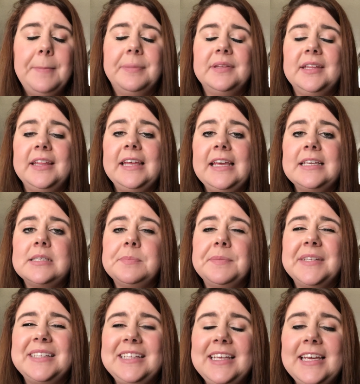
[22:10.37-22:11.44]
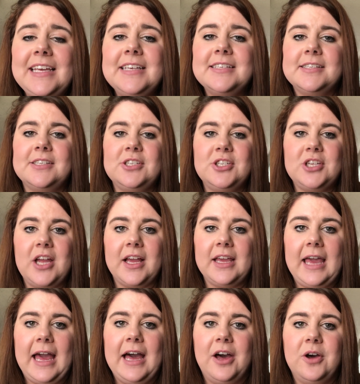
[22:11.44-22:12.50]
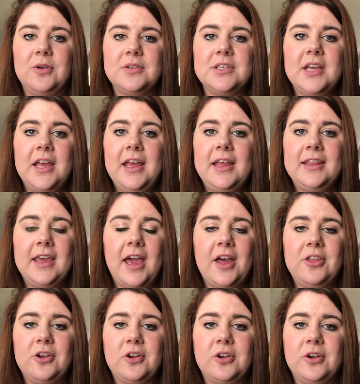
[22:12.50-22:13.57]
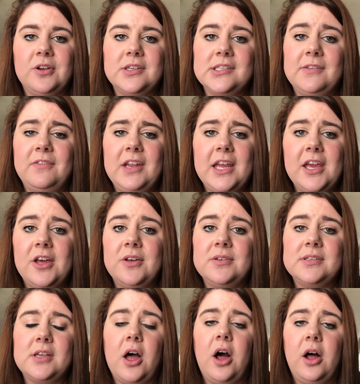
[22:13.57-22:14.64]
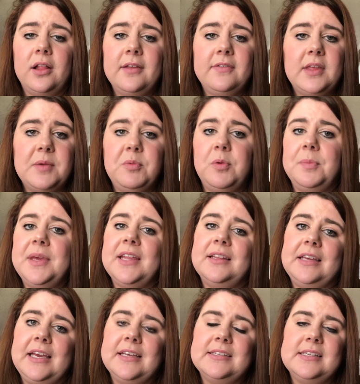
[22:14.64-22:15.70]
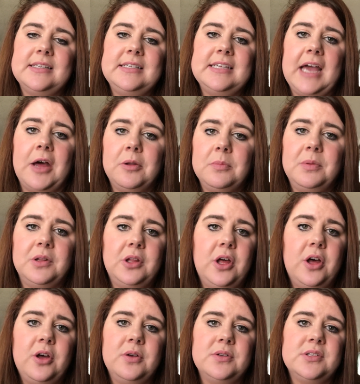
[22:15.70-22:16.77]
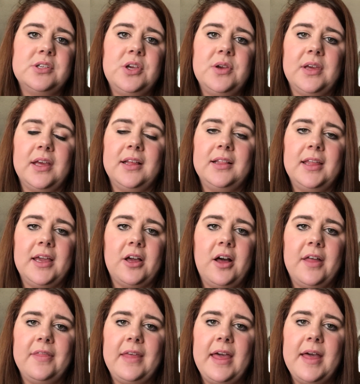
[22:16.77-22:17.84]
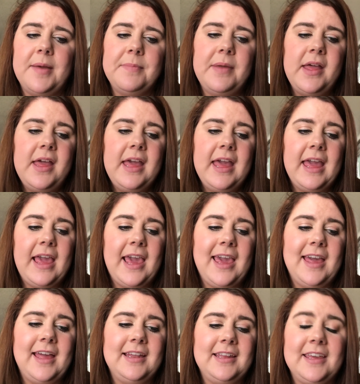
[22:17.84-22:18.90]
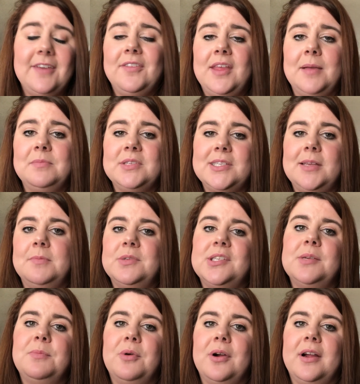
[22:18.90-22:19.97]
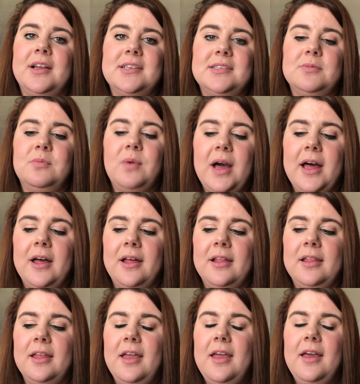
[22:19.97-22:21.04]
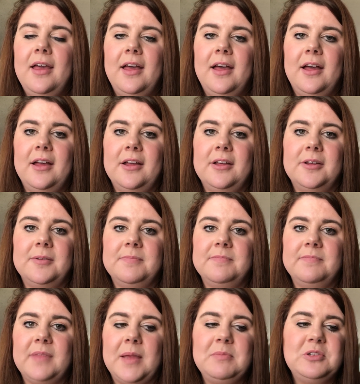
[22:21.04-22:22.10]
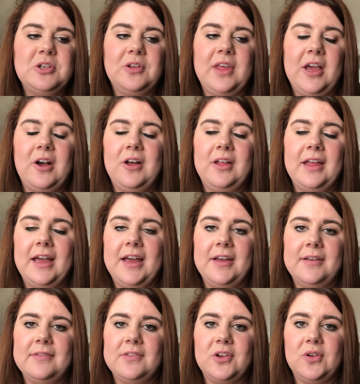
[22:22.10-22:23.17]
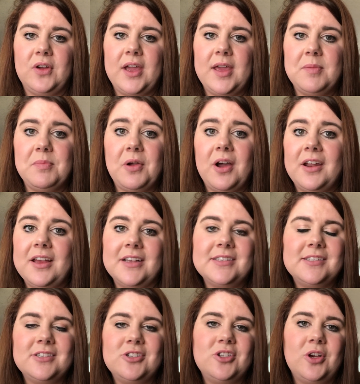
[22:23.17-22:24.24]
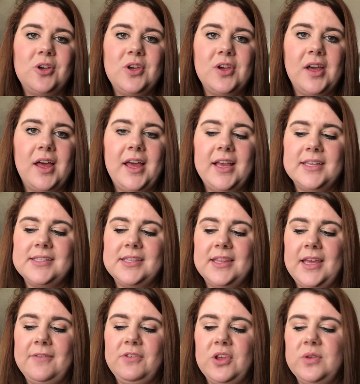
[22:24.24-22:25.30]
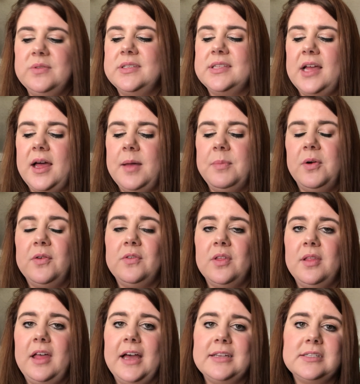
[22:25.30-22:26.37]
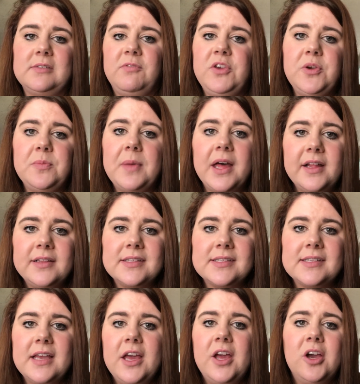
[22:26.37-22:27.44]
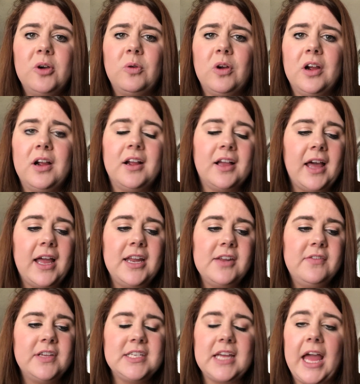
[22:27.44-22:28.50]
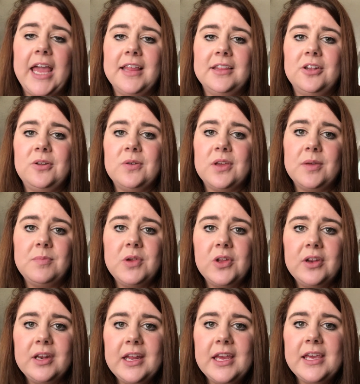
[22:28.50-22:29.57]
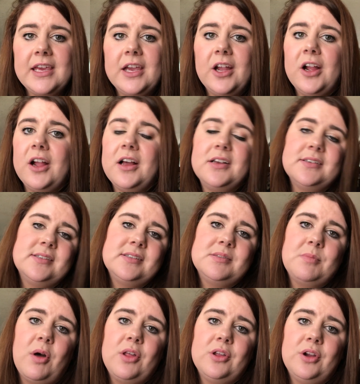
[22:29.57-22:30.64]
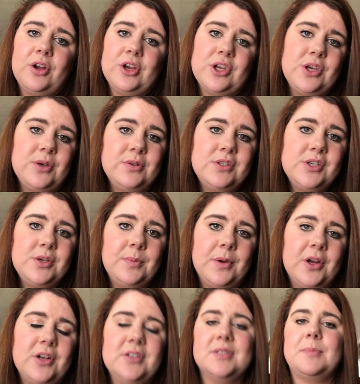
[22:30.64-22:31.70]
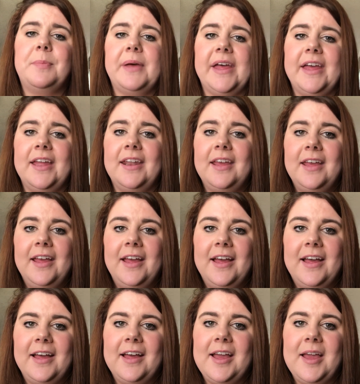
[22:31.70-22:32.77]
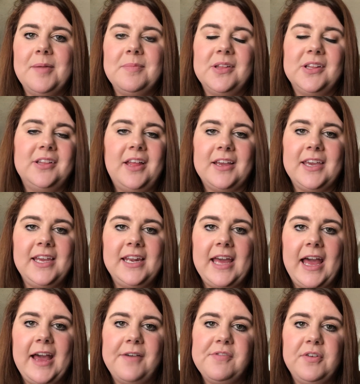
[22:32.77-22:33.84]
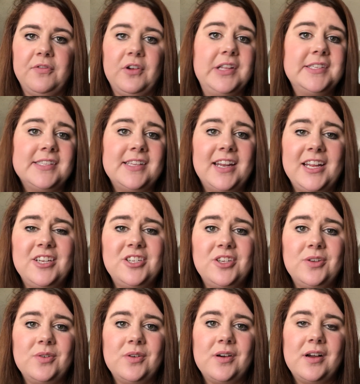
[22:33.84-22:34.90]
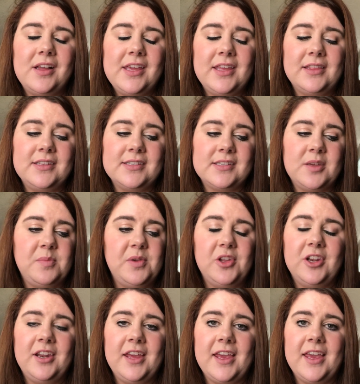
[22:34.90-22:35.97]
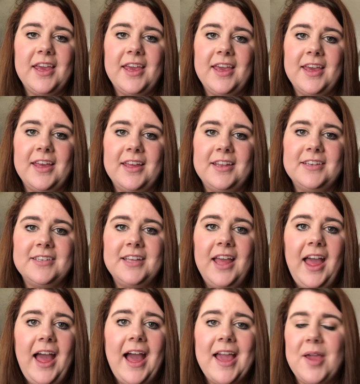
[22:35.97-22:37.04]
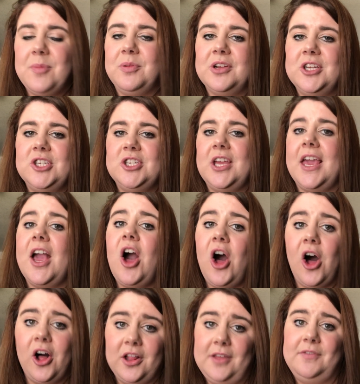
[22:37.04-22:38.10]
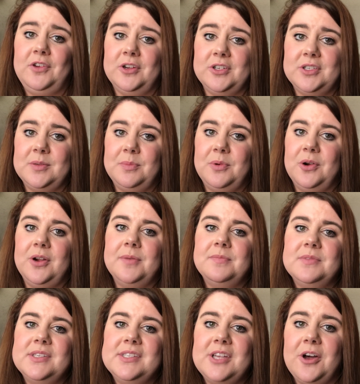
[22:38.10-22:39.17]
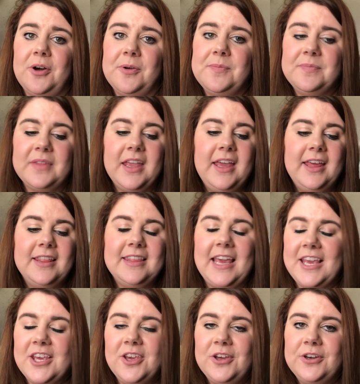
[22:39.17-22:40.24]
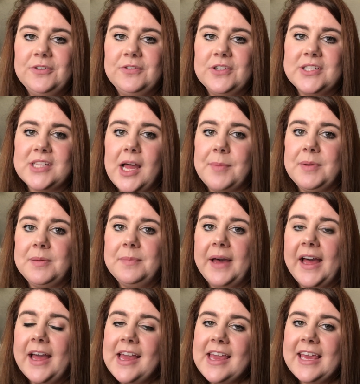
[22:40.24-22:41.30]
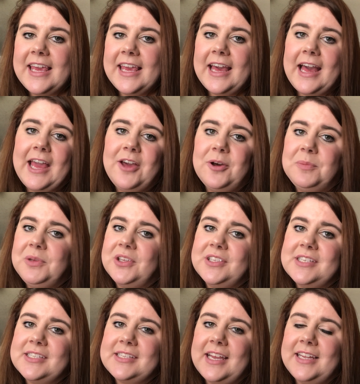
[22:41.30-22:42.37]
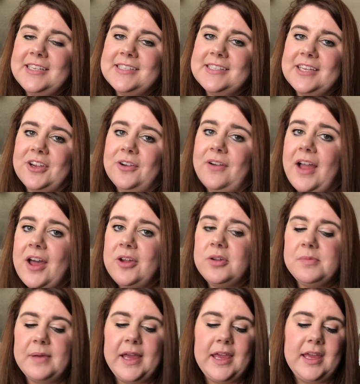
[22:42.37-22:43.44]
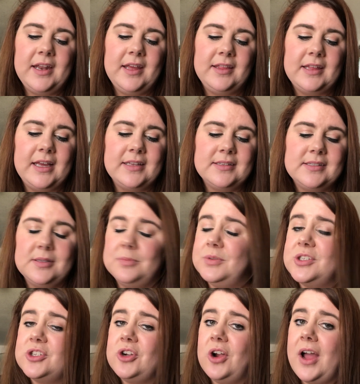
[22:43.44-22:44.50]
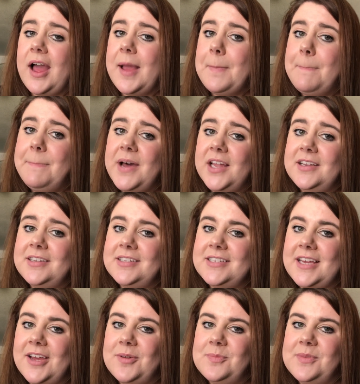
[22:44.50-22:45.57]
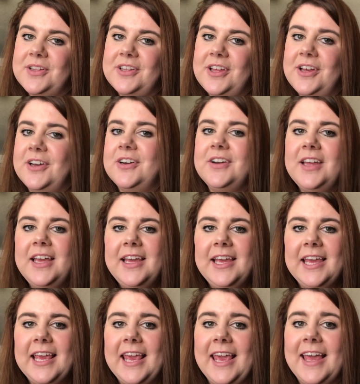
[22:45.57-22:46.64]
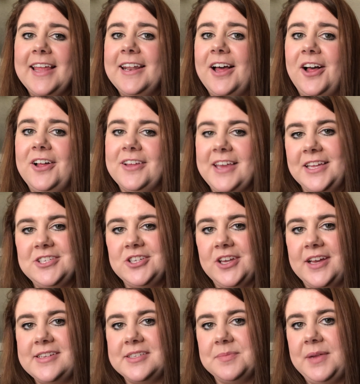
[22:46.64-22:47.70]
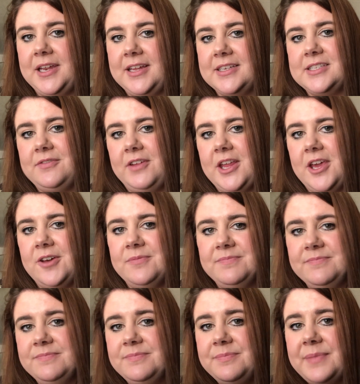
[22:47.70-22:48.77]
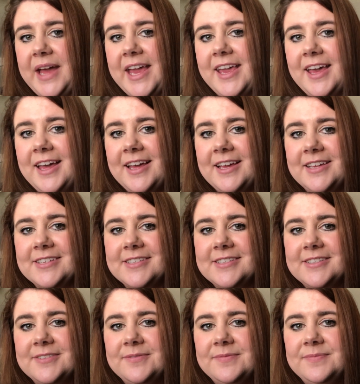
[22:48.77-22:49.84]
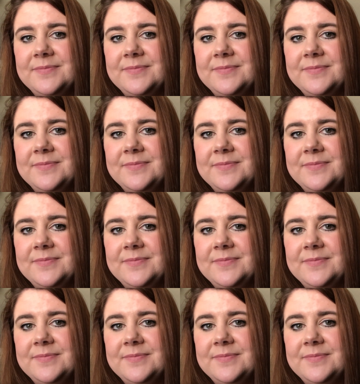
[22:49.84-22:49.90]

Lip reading: Please, please check out the other girls' videos. All of them will be linked down below so you can click on them and give them some support as well. I'm sure they all have great products to show you guys that they've used up over the last few months. We're kind of a tight little community here, us smaller YouTubers, but I'm lucky to have the friends that I do in this community, and I appreciate all of your support. So thank you for stopping by. I hope you'll decide to stick around by hitting that subscribe button down below, and I'll catch you guys in my next video. Bye, guys.